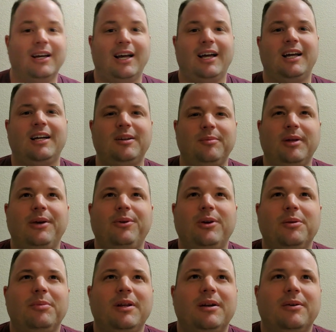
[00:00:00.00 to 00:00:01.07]
It would
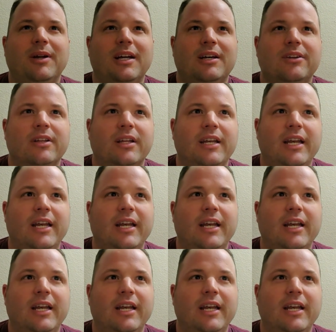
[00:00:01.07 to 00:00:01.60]
have been around